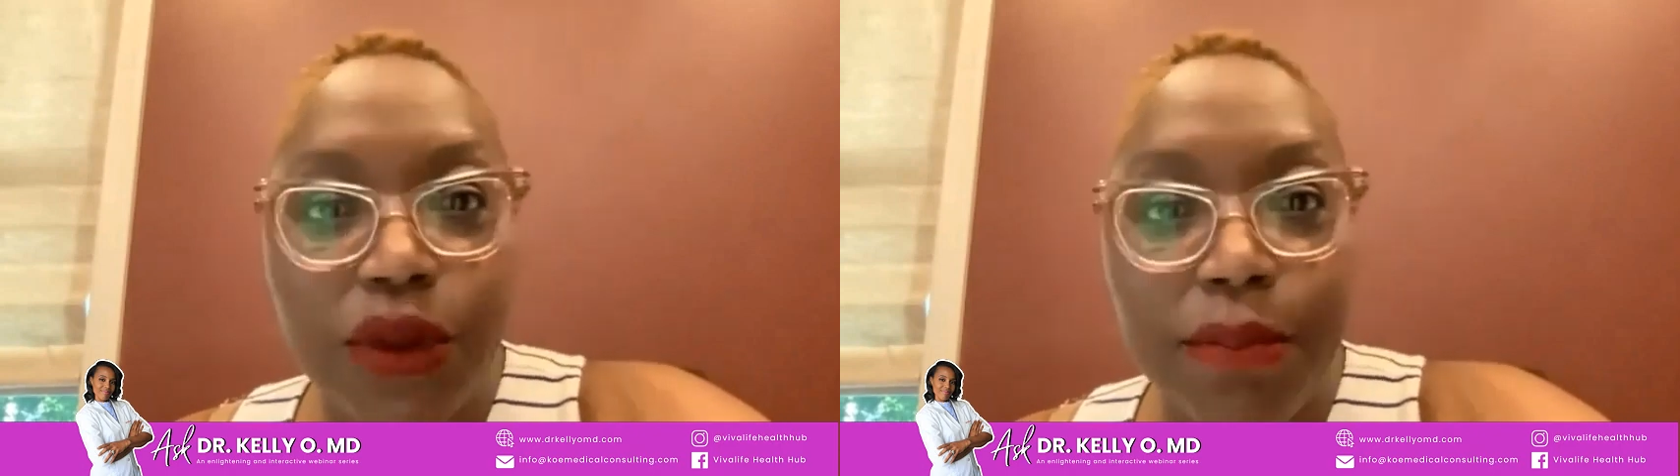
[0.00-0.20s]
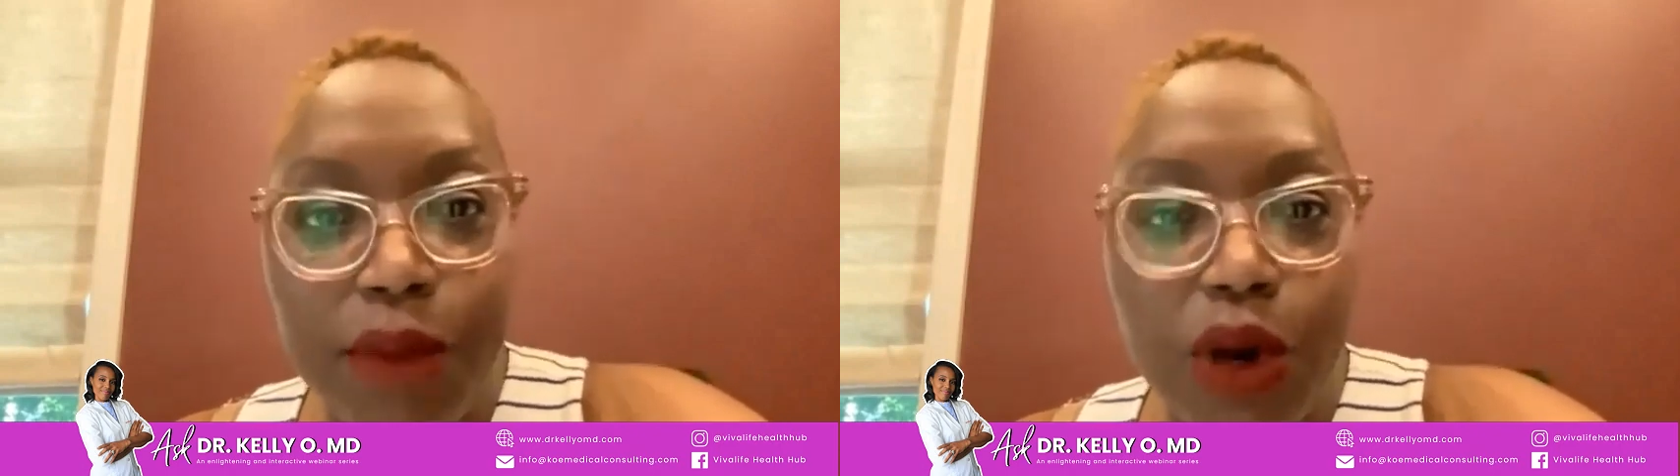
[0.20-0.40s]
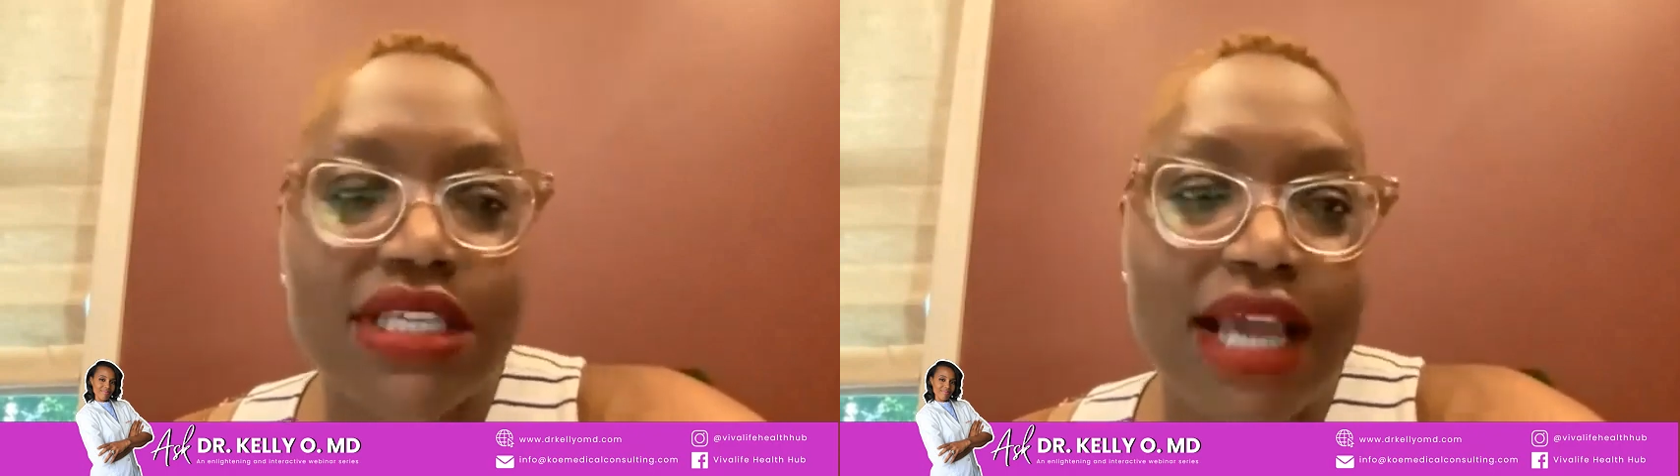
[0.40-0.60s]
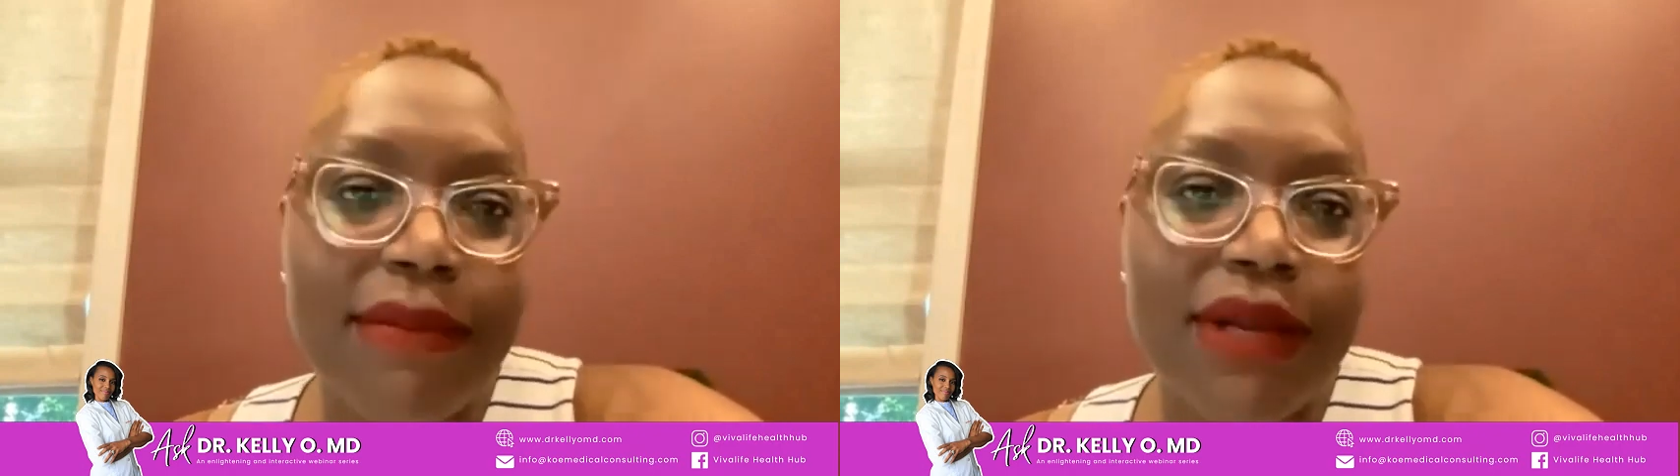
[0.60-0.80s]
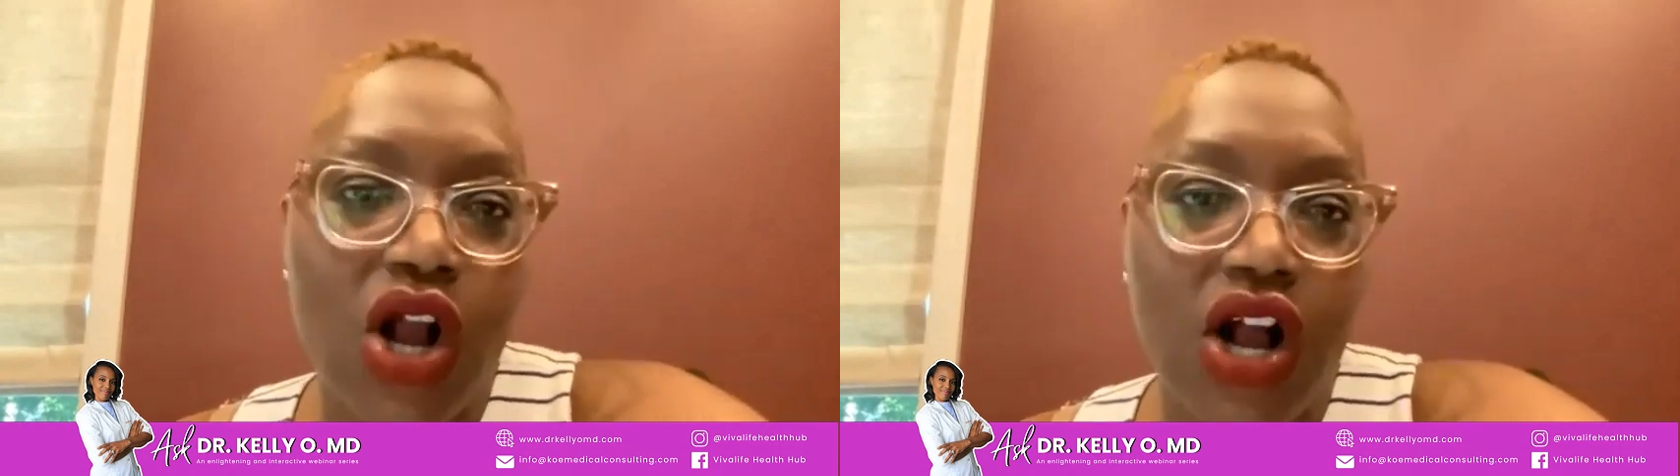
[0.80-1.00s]
the most
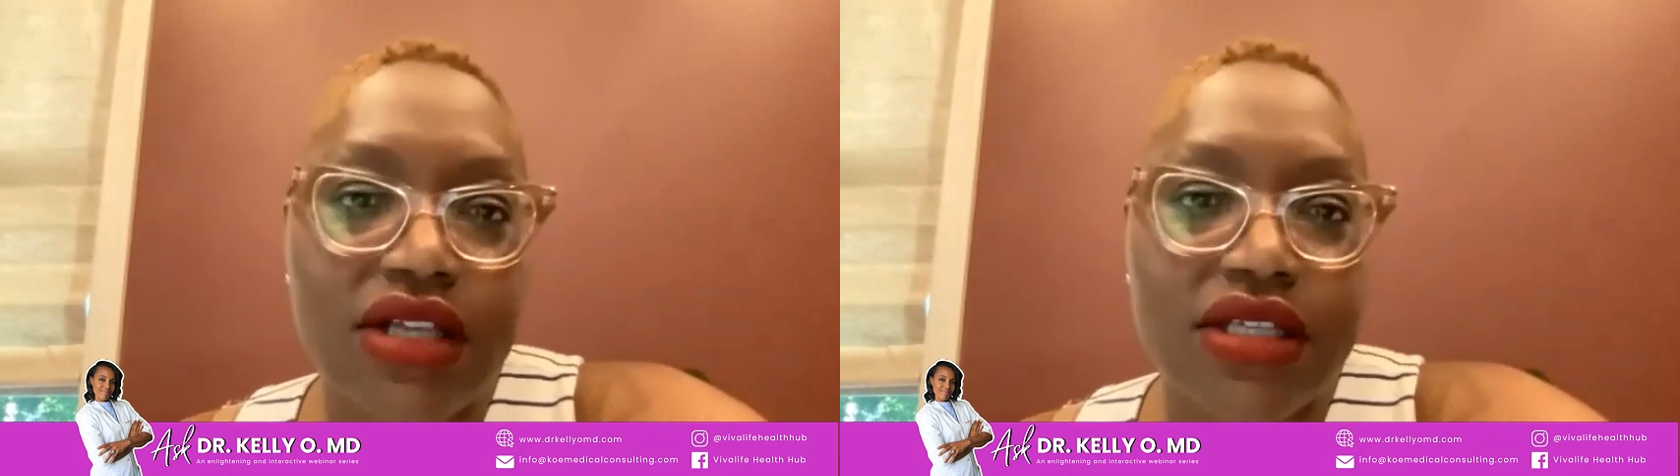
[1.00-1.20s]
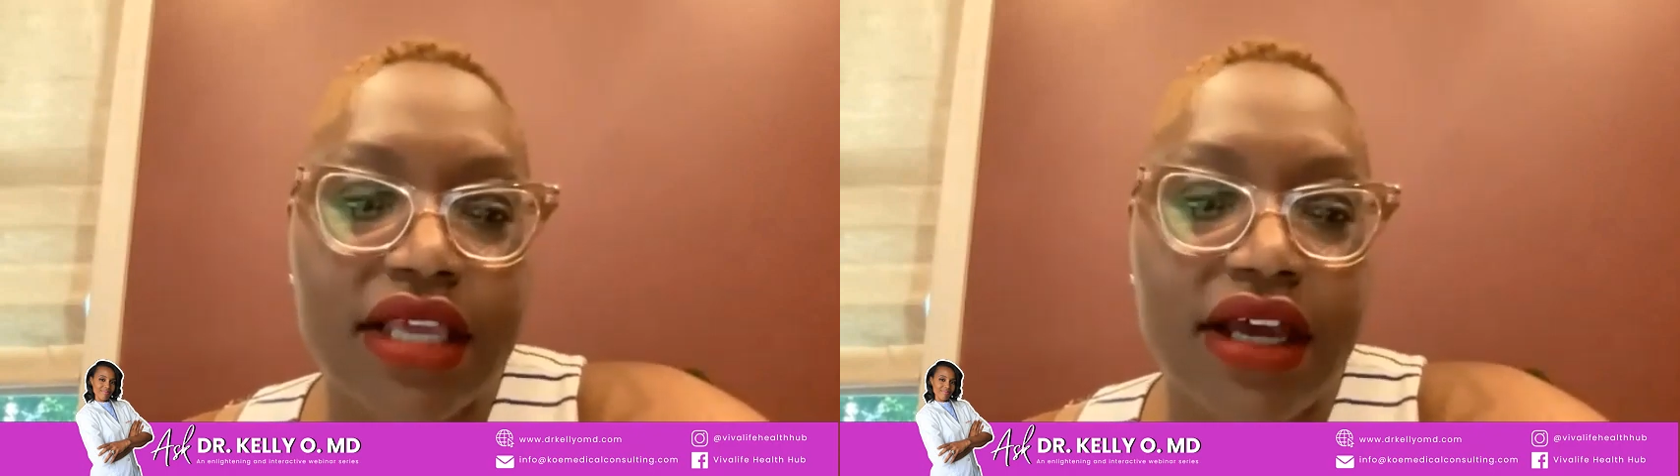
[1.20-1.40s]
common cause